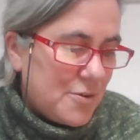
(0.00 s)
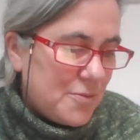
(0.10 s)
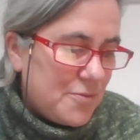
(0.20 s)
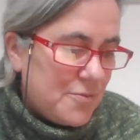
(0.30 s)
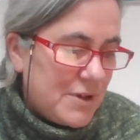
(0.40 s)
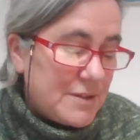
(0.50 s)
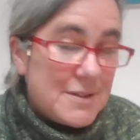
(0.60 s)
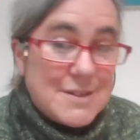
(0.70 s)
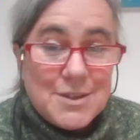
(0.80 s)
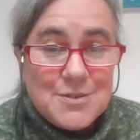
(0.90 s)
known,
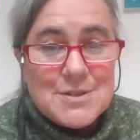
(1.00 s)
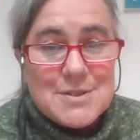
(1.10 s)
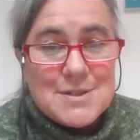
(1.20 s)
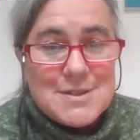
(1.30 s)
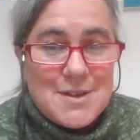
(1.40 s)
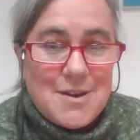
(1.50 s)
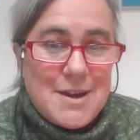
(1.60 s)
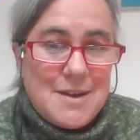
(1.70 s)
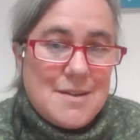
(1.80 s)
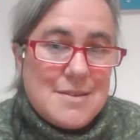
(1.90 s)
it's used as a
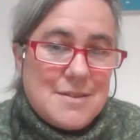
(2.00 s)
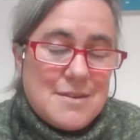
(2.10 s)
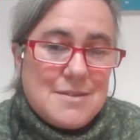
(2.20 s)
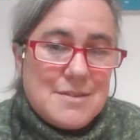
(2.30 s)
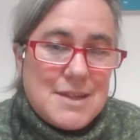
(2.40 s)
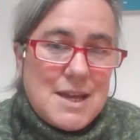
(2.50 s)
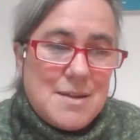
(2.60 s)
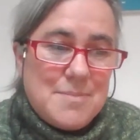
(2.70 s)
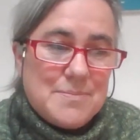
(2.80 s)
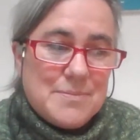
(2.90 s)
dye,
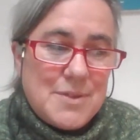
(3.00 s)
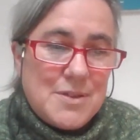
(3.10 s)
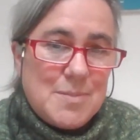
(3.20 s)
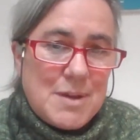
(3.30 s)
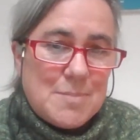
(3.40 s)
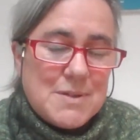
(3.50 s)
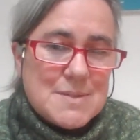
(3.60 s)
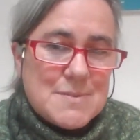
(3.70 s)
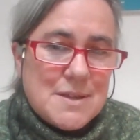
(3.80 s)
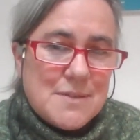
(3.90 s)
not the
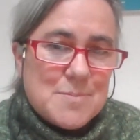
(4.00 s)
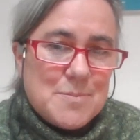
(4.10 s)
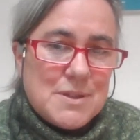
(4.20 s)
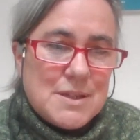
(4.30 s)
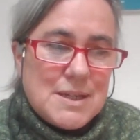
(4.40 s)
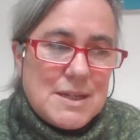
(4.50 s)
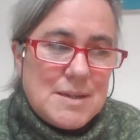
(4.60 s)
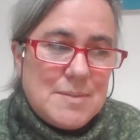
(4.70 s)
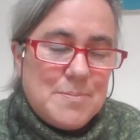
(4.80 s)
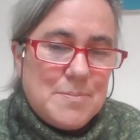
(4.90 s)
blackberries themselves, but
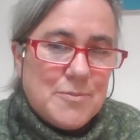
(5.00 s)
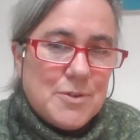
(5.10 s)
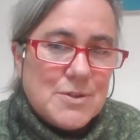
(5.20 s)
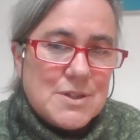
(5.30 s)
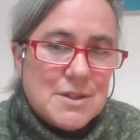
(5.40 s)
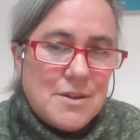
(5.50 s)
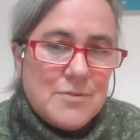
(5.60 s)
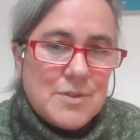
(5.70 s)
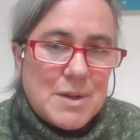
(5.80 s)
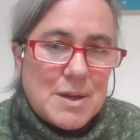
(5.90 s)
the
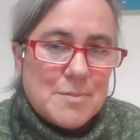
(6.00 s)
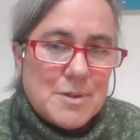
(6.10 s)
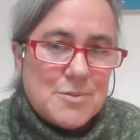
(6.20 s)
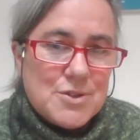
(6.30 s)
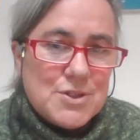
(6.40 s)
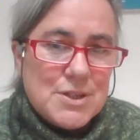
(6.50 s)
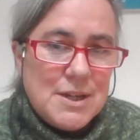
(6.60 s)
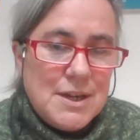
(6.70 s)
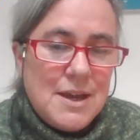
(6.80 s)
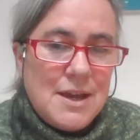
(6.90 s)
root of the blackberry
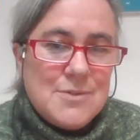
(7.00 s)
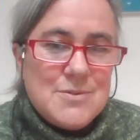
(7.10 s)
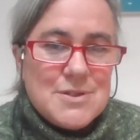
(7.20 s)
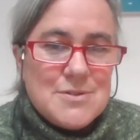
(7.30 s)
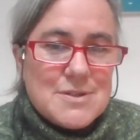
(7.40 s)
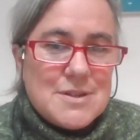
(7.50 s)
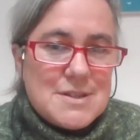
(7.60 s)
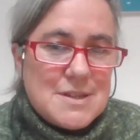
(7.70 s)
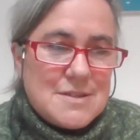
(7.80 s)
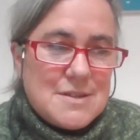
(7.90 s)
bush was
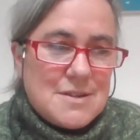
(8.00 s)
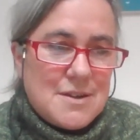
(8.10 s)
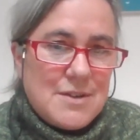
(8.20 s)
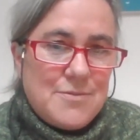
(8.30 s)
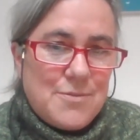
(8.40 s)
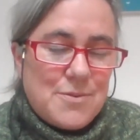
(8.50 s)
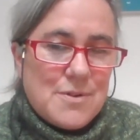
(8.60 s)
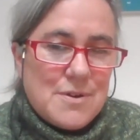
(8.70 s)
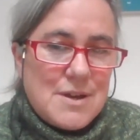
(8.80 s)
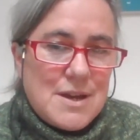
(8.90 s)
used as a dye
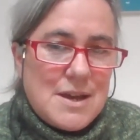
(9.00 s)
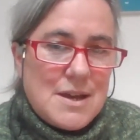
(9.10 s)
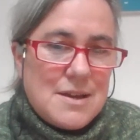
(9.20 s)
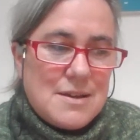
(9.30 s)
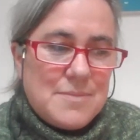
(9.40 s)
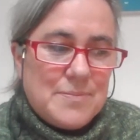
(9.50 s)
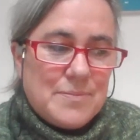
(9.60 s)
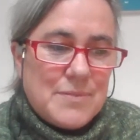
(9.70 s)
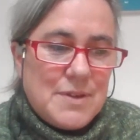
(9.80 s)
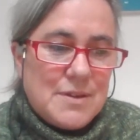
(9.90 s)
for
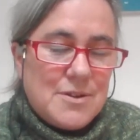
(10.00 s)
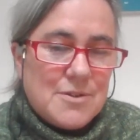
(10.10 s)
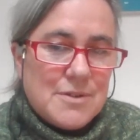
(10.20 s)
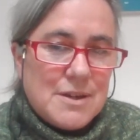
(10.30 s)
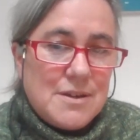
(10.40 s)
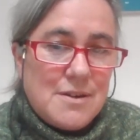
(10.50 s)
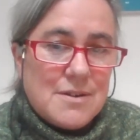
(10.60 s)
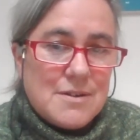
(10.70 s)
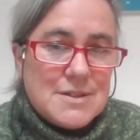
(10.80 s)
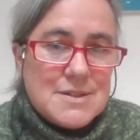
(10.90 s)

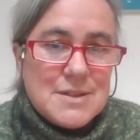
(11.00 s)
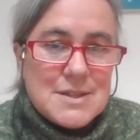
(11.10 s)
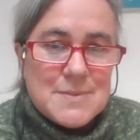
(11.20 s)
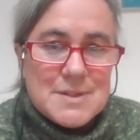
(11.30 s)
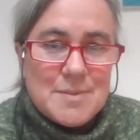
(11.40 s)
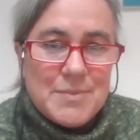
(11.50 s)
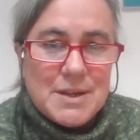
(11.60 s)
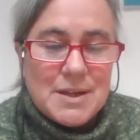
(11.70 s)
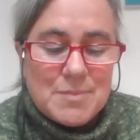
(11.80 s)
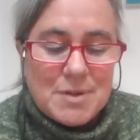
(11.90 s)
colouring yarn. So this was
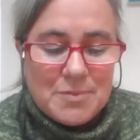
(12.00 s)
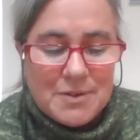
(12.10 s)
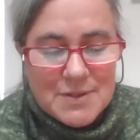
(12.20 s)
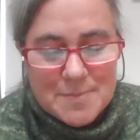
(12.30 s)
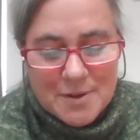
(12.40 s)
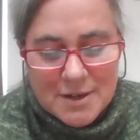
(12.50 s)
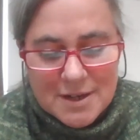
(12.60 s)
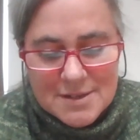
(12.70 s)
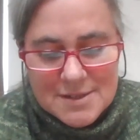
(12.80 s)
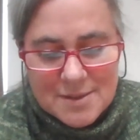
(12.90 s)
something in my previous
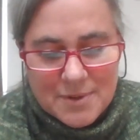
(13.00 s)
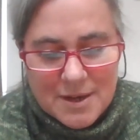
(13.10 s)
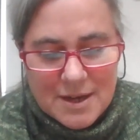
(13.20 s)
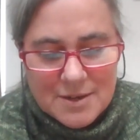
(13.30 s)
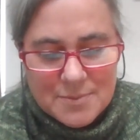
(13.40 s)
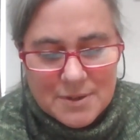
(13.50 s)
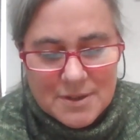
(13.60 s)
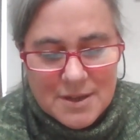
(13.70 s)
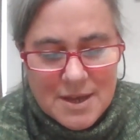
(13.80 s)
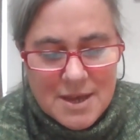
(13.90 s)
podcast that we
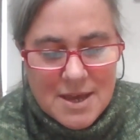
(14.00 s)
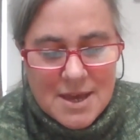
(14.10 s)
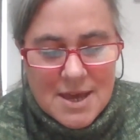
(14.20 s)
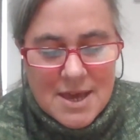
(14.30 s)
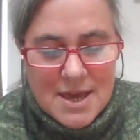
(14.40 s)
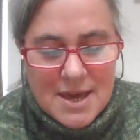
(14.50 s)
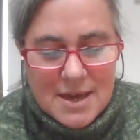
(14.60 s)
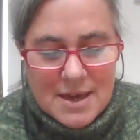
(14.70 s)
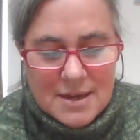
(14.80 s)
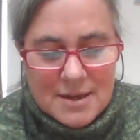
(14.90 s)
had with
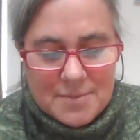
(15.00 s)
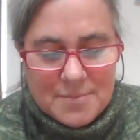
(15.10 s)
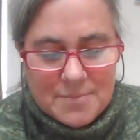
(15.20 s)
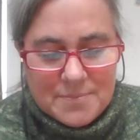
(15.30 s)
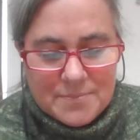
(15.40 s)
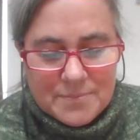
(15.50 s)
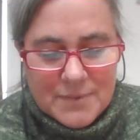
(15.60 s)
I